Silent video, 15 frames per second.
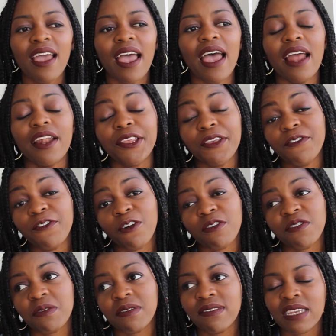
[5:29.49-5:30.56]
And you've
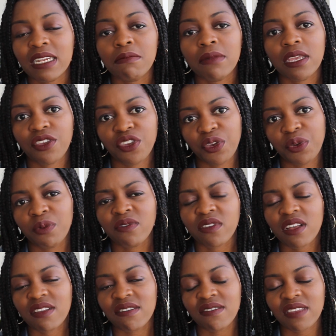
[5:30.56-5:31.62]
also seen me use
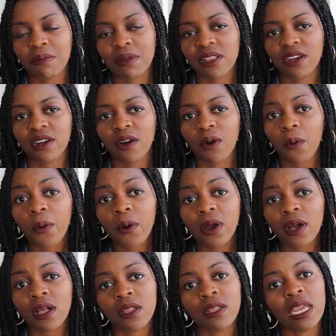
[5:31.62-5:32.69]
a similar
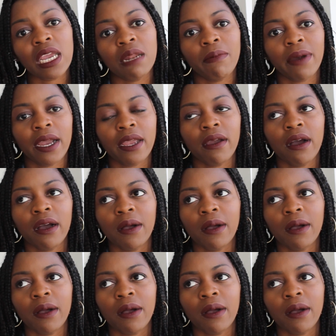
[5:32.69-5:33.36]
oil in my